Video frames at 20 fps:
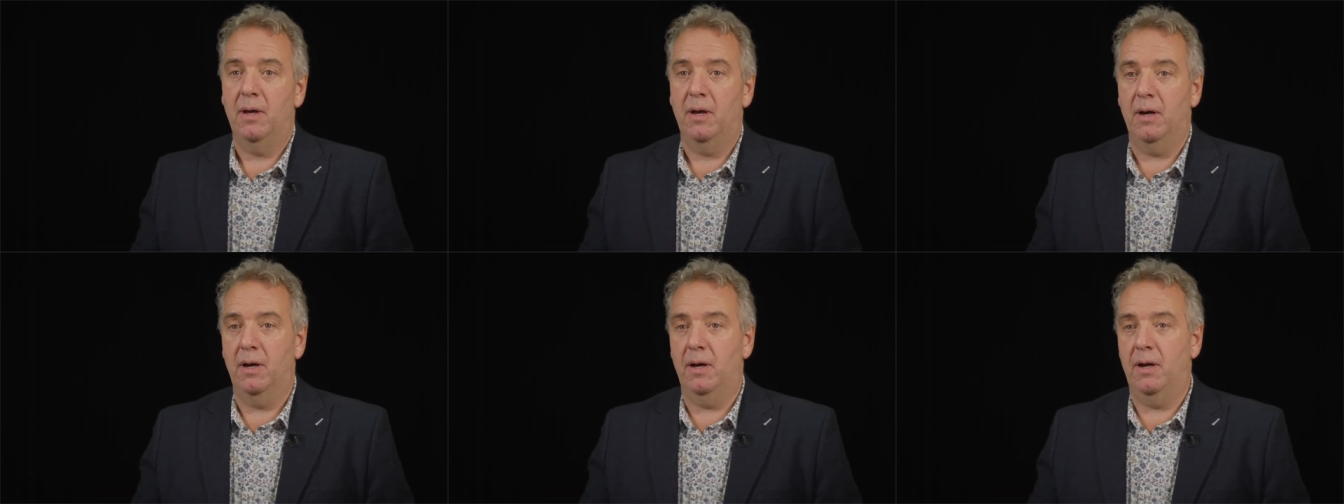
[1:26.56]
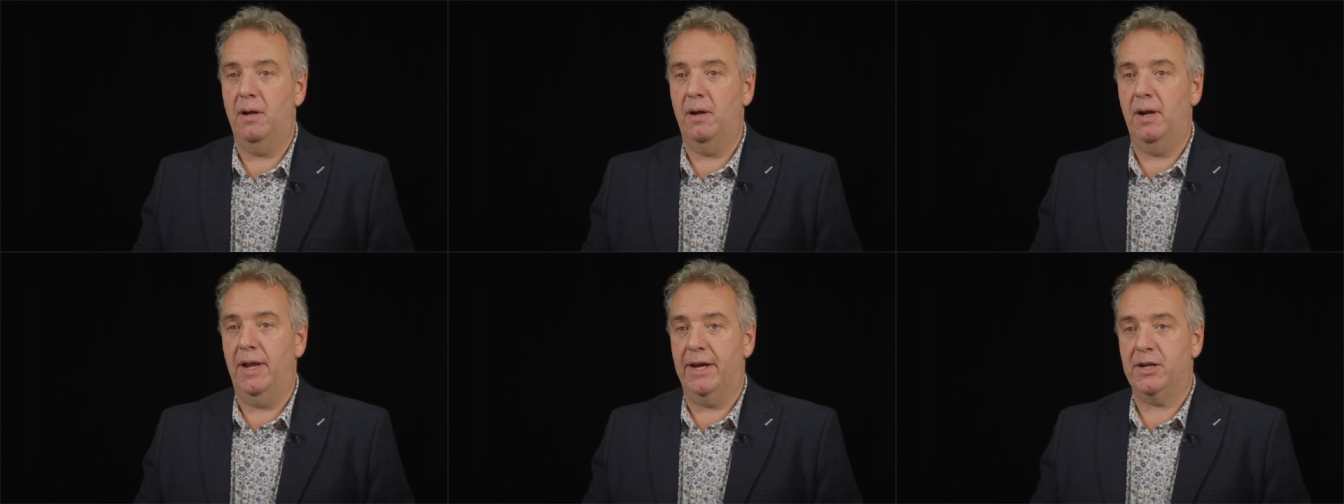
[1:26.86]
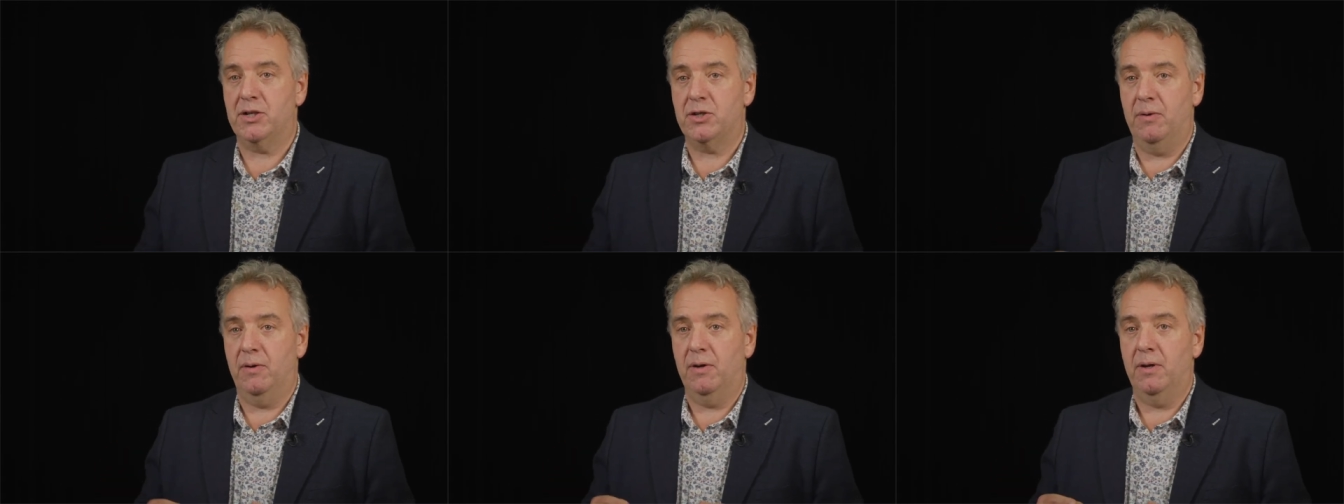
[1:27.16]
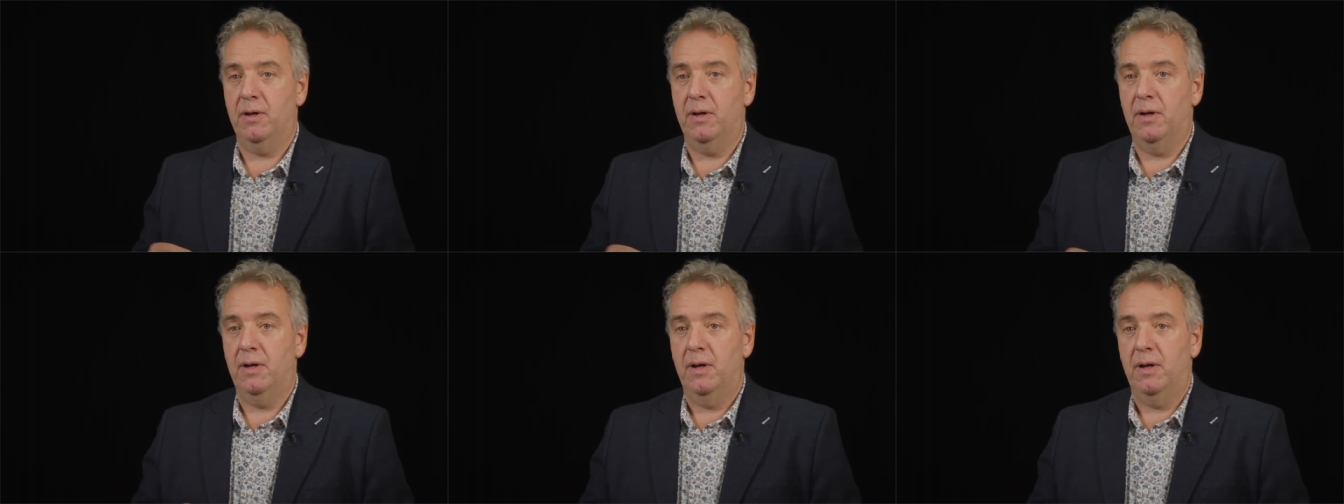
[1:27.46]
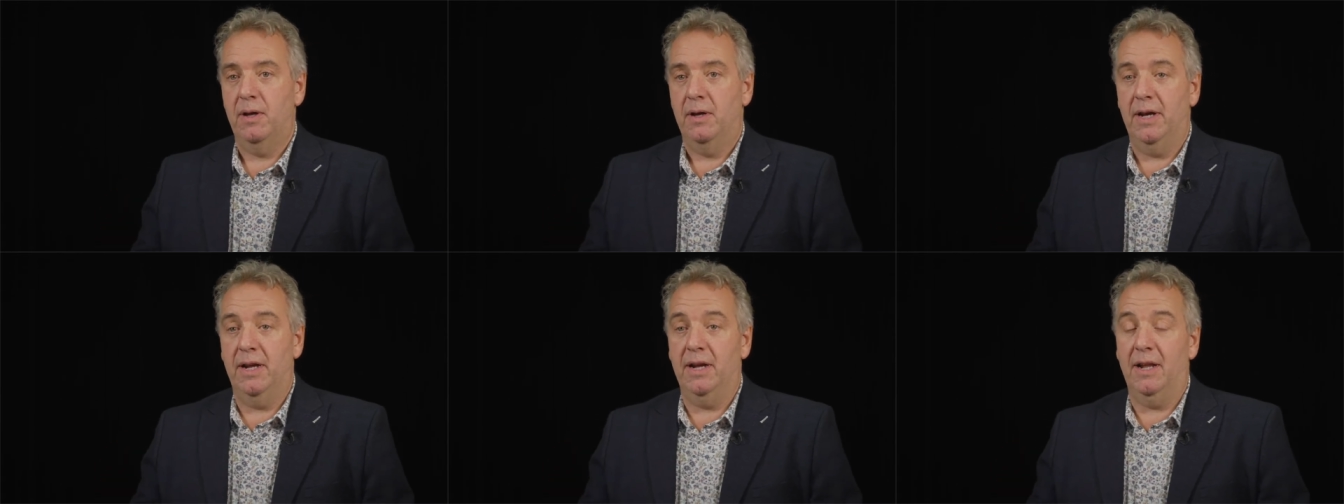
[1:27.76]
uh, lecturer.
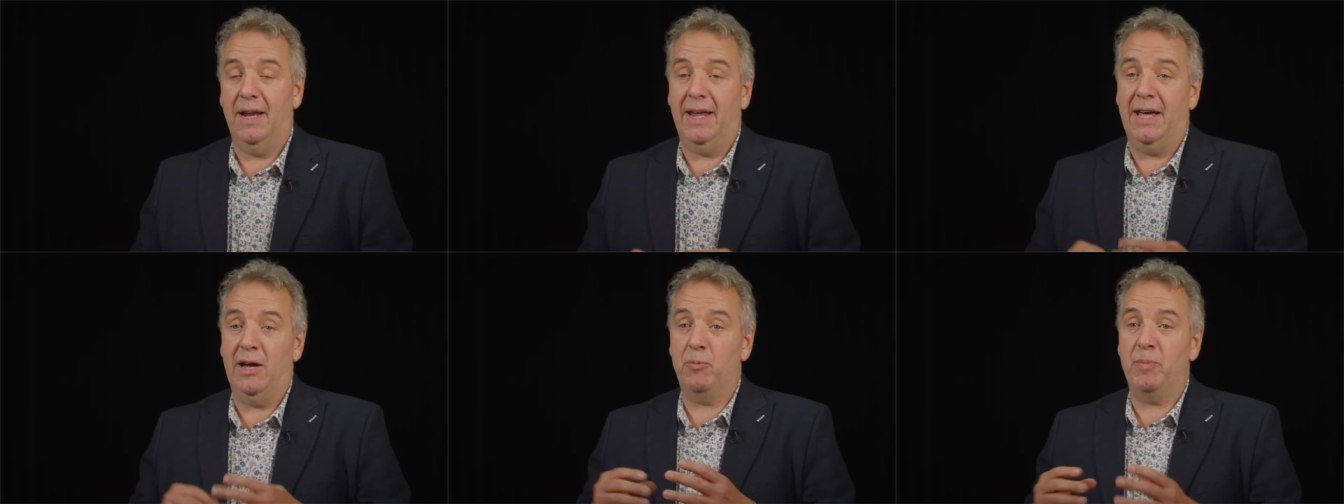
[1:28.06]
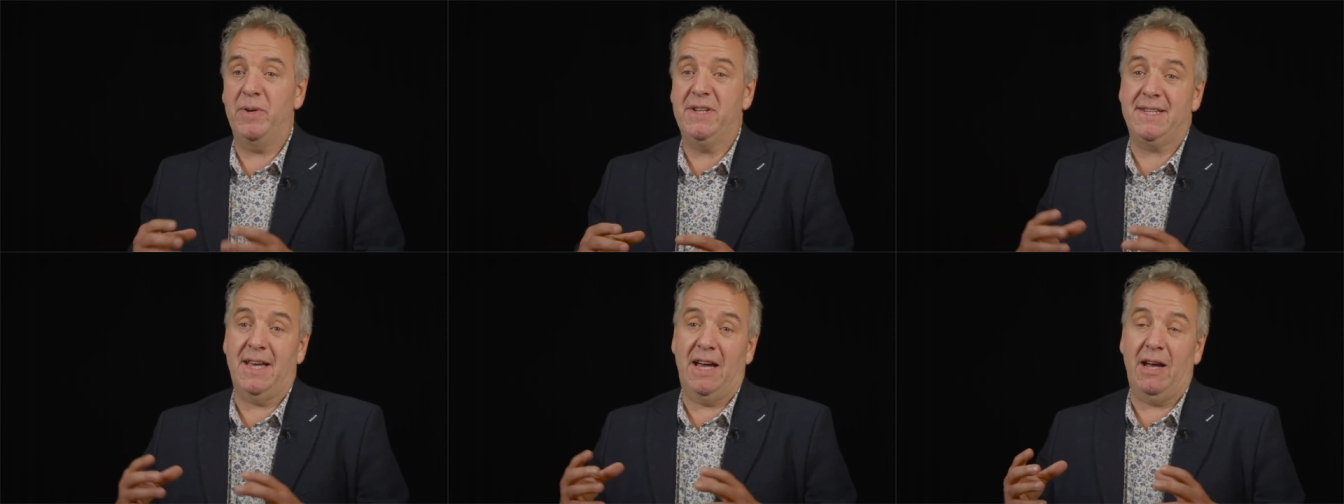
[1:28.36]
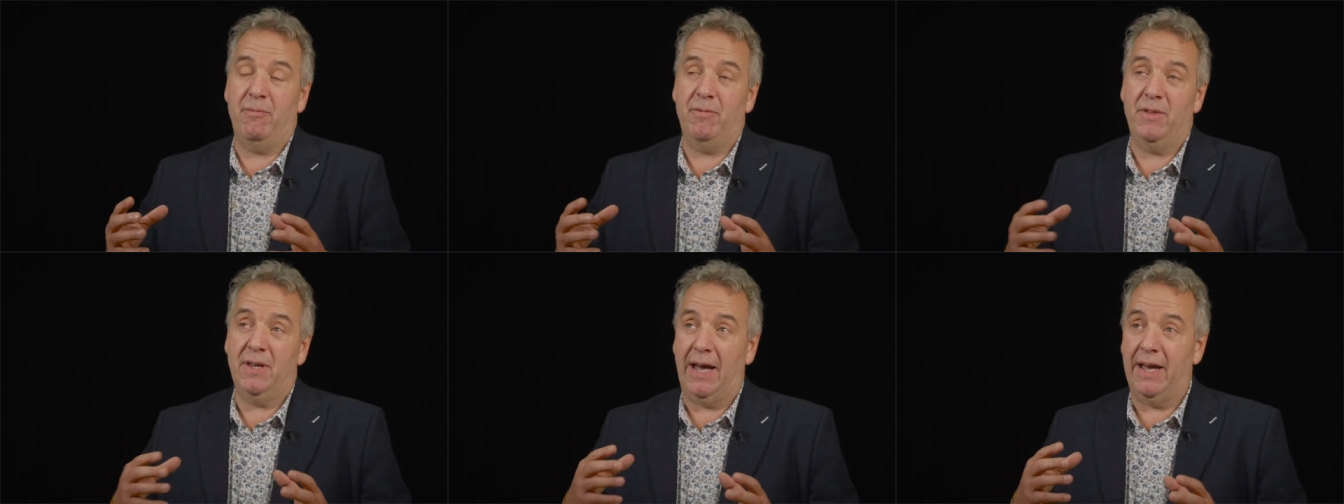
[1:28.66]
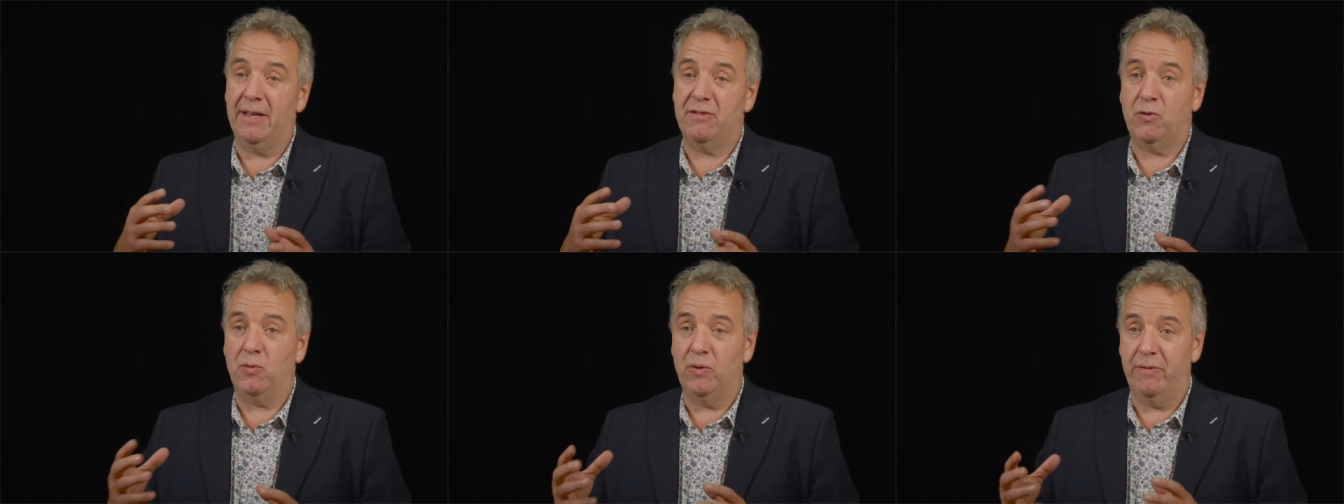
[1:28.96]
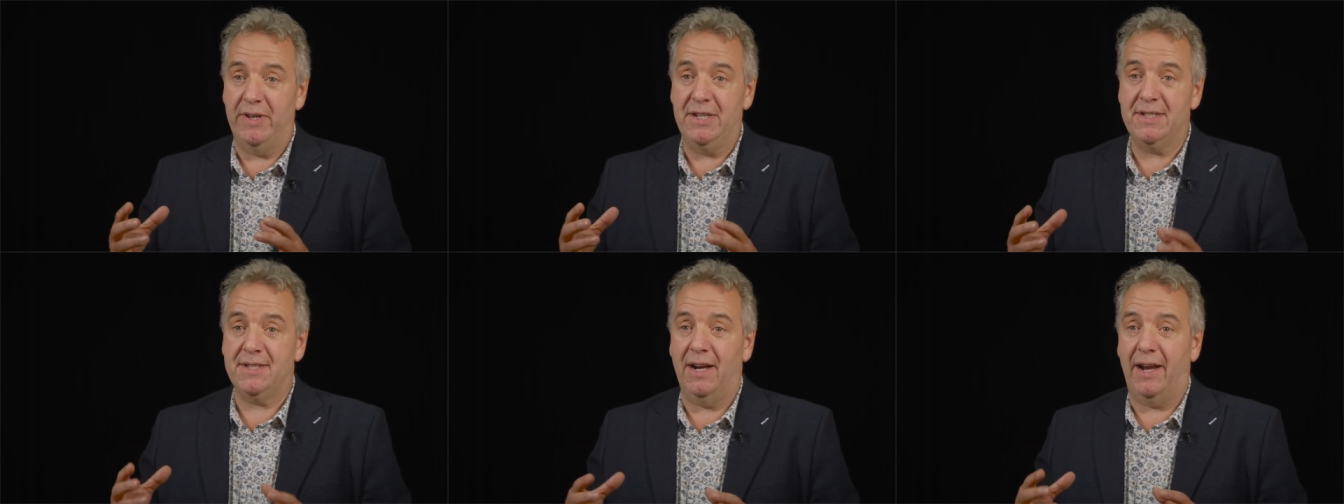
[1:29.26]
It allowed me to have that sort
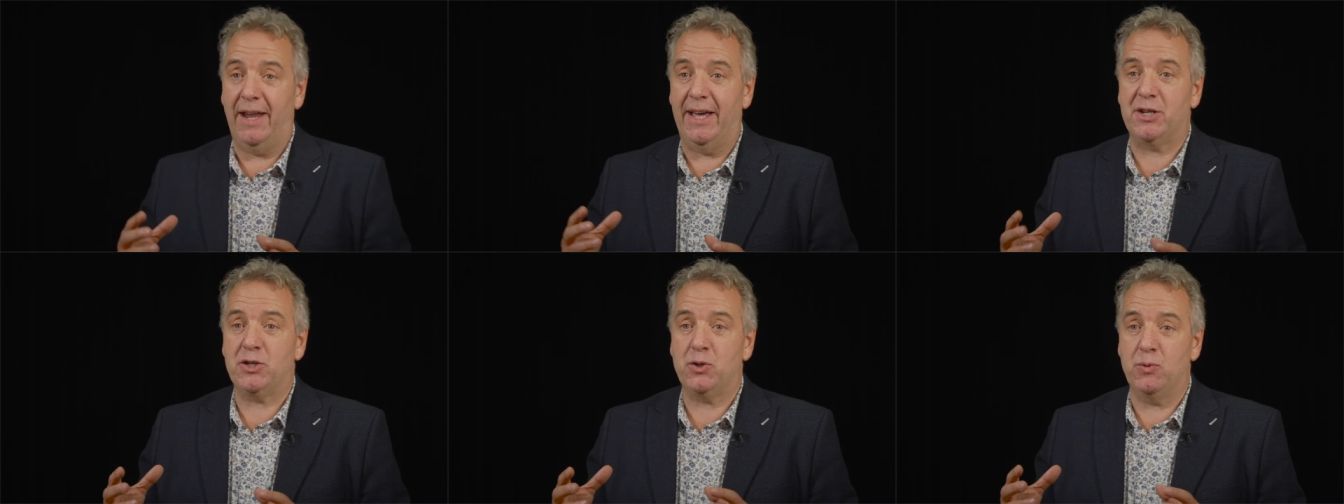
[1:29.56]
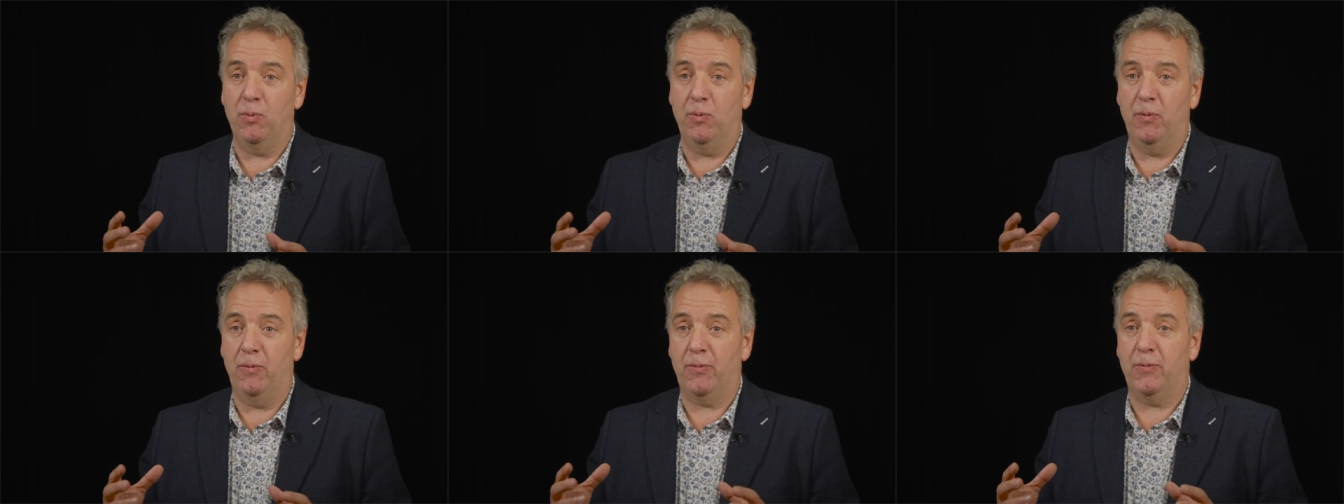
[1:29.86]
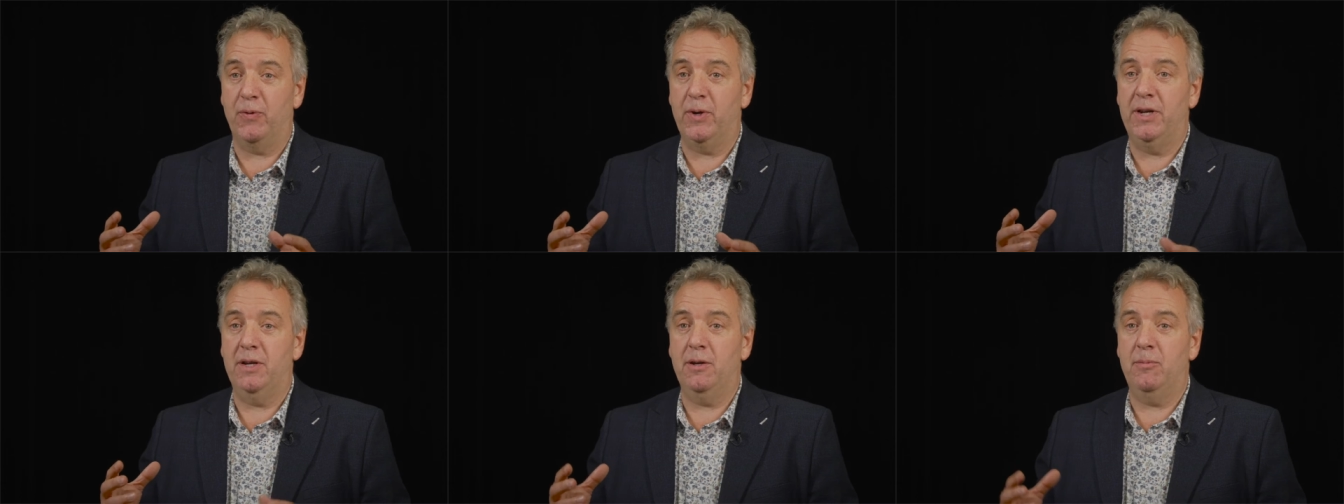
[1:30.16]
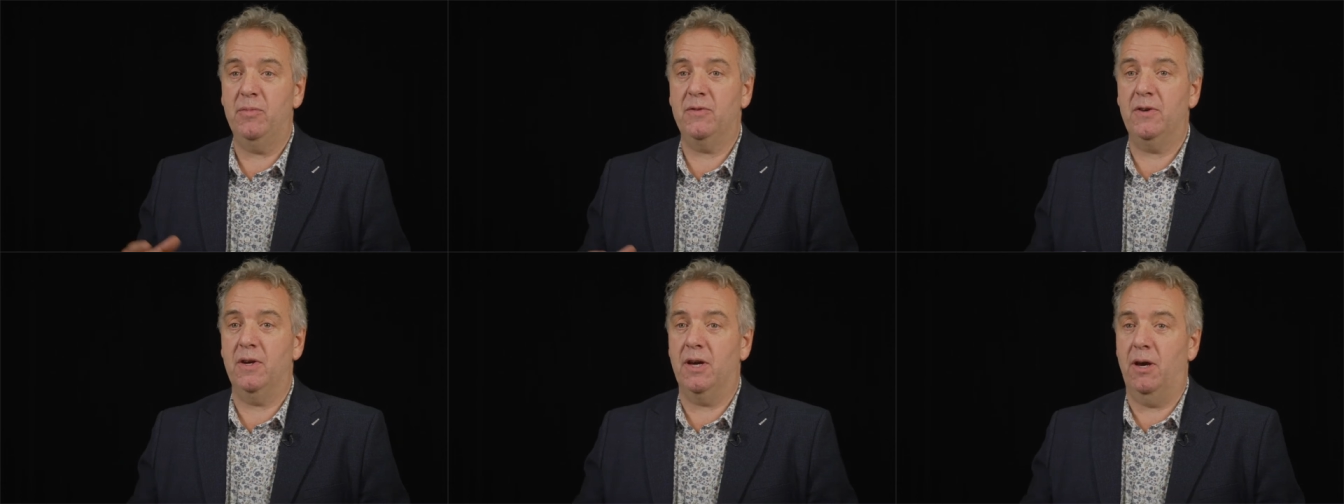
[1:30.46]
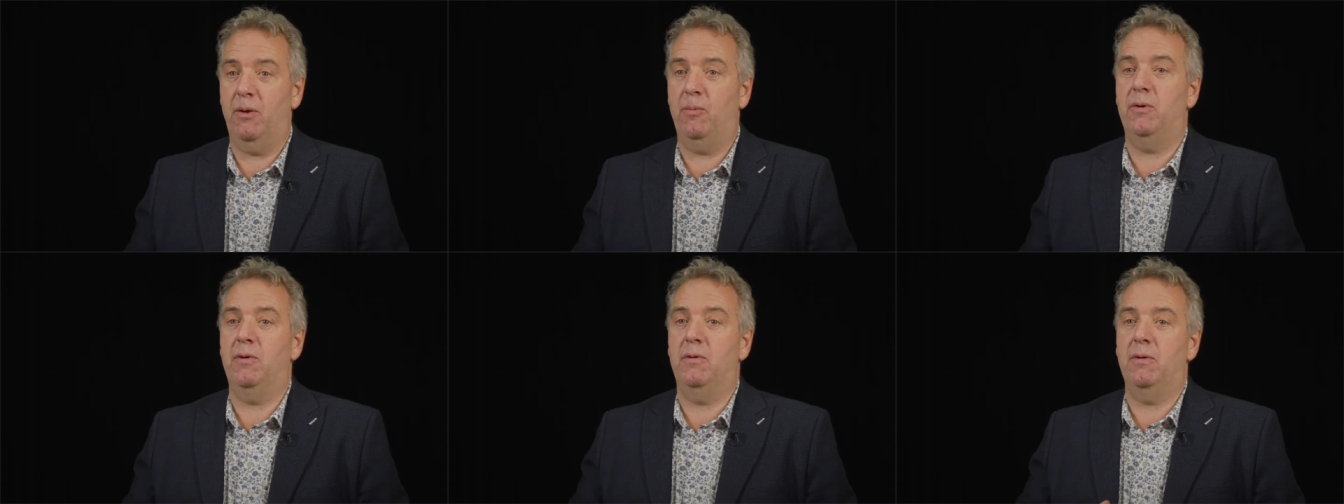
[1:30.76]
of intellectual freedom to
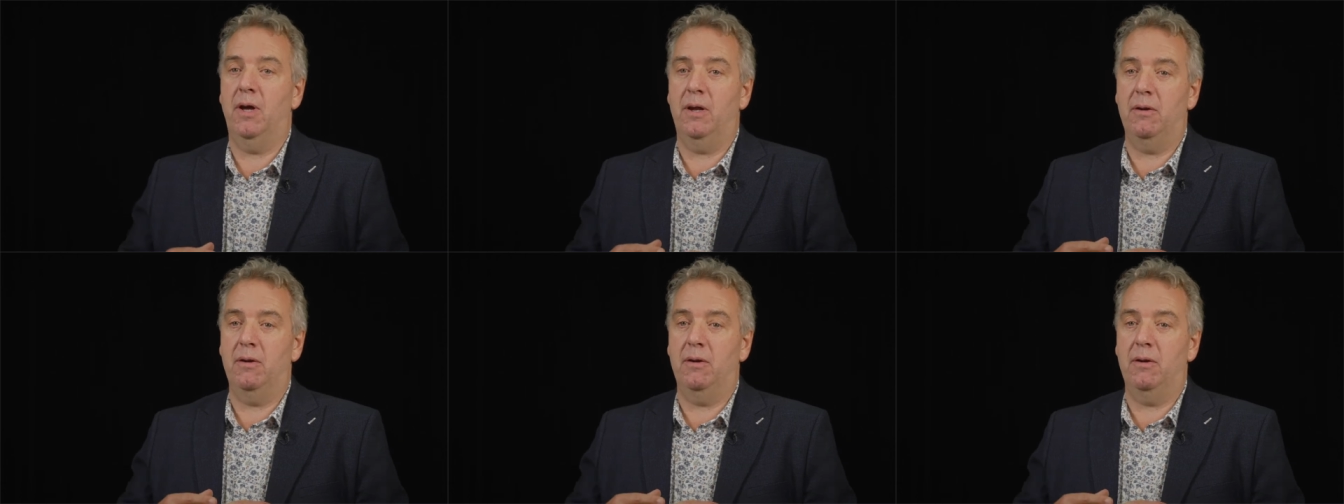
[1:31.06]
go and,